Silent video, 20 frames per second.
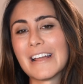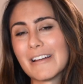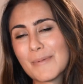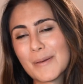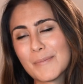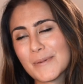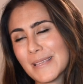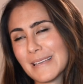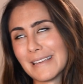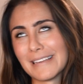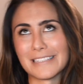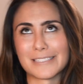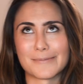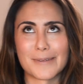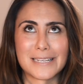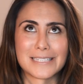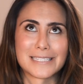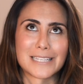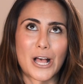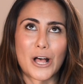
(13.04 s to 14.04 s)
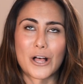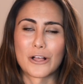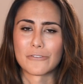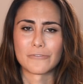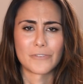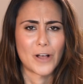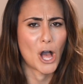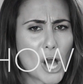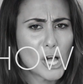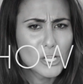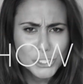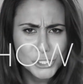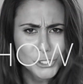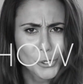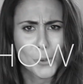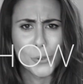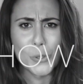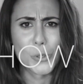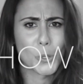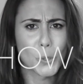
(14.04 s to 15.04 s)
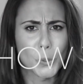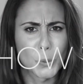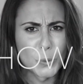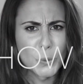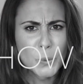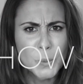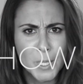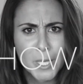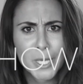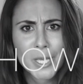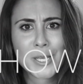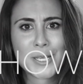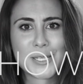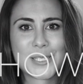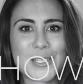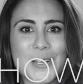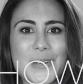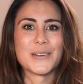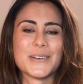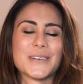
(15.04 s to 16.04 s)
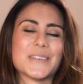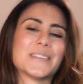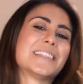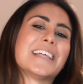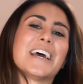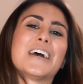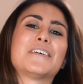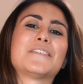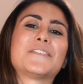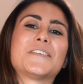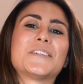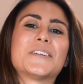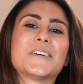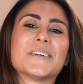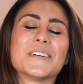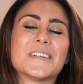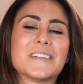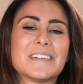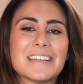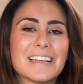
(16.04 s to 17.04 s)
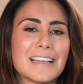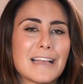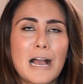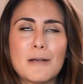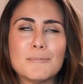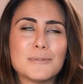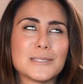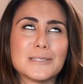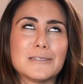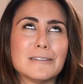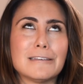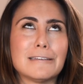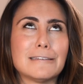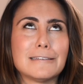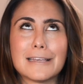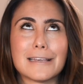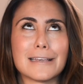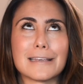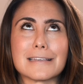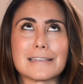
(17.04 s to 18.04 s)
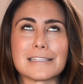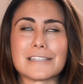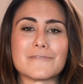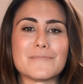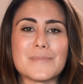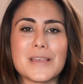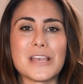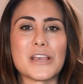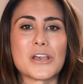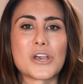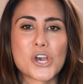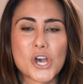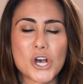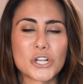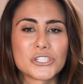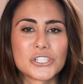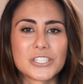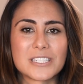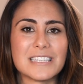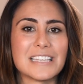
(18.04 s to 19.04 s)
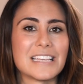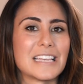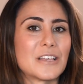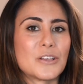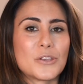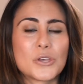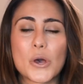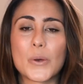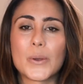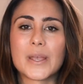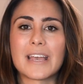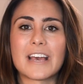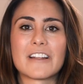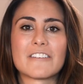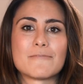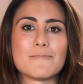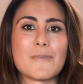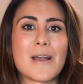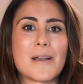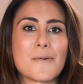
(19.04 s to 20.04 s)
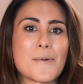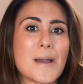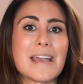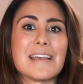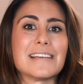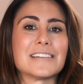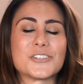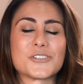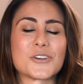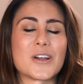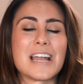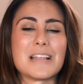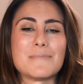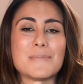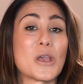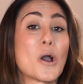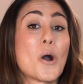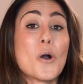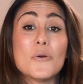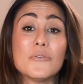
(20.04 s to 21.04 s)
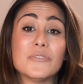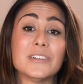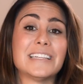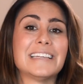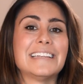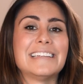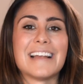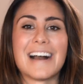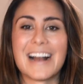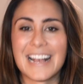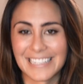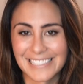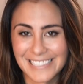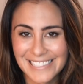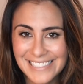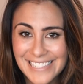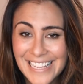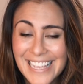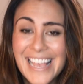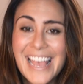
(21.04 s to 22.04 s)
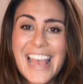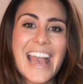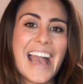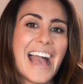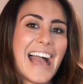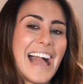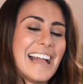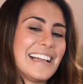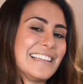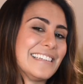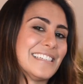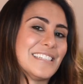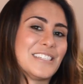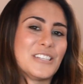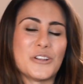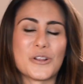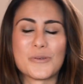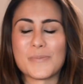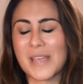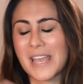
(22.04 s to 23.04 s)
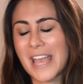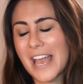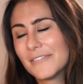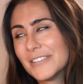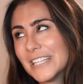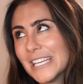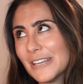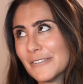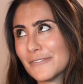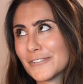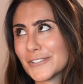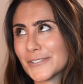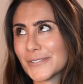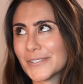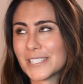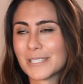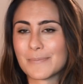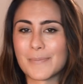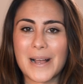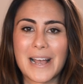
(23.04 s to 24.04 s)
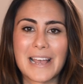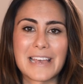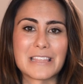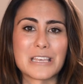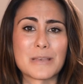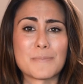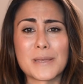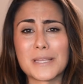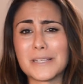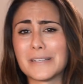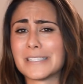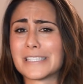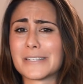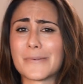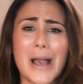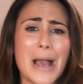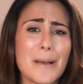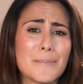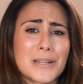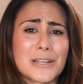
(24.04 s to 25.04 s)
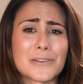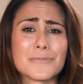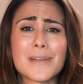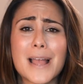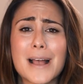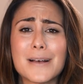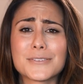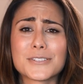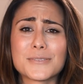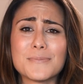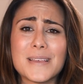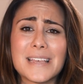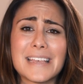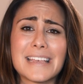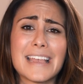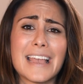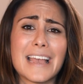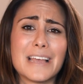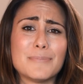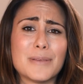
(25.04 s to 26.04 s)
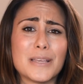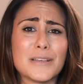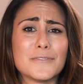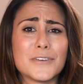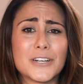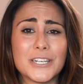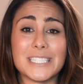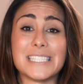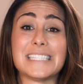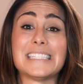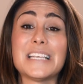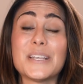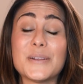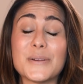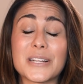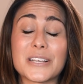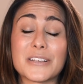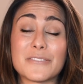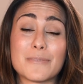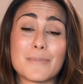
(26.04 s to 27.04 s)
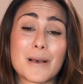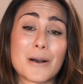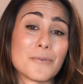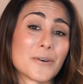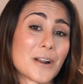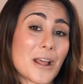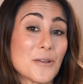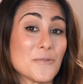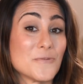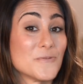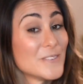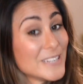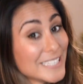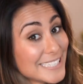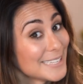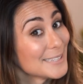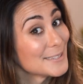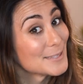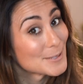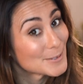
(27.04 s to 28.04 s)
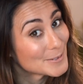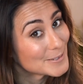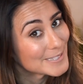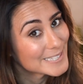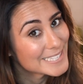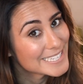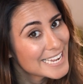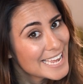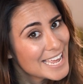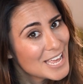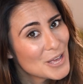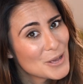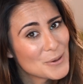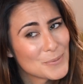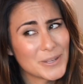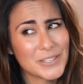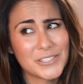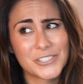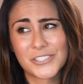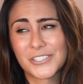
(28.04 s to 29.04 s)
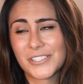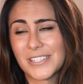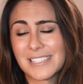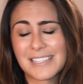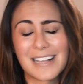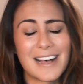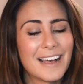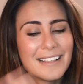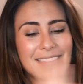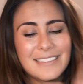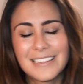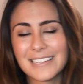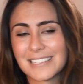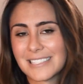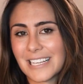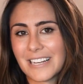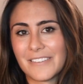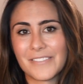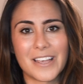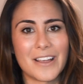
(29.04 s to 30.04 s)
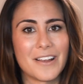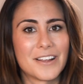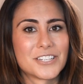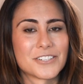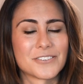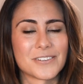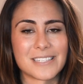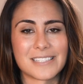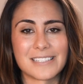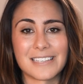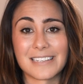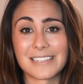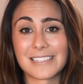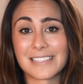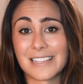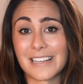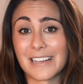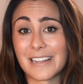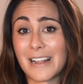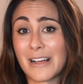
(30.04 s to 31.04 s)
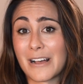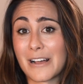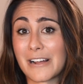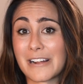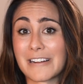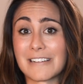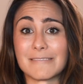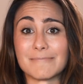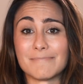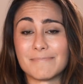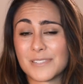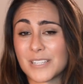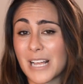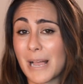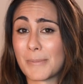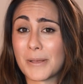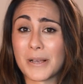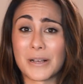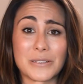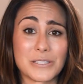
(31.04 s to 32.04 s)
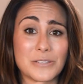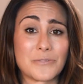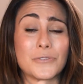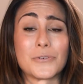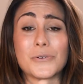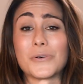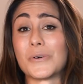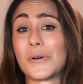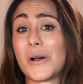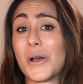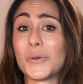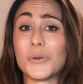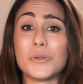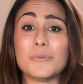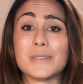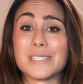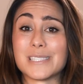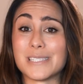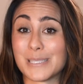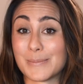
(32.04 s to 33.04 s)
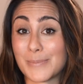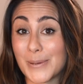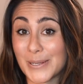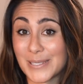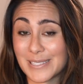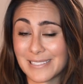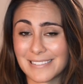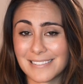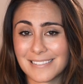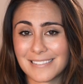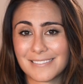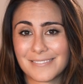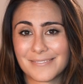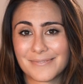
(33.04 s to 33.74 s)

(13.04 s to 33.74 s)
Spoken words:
I remember thinking to myself, I'll show you. So there followed absolutely years of me consciously going out of my way to try and be overly nice. And being heavily influenced by the opinions that were happening around me and being very secretive about what I really thought, which is hardly a set of characteristics that are typecast for a good business person.